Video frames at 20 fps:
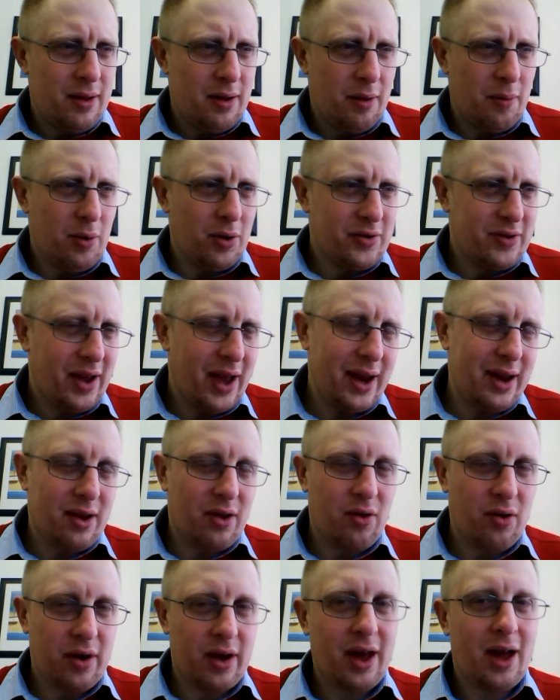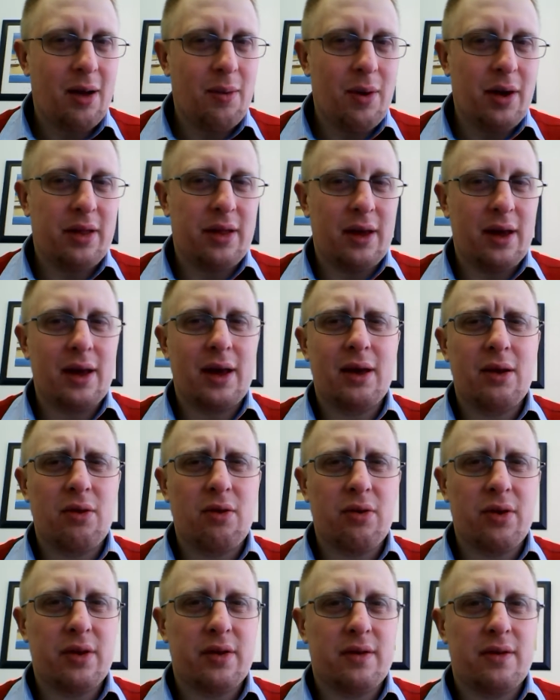more technical game, I think, in
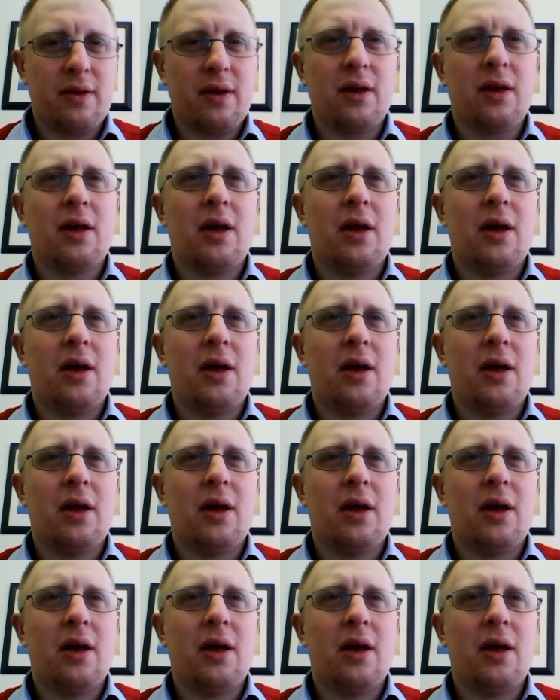order to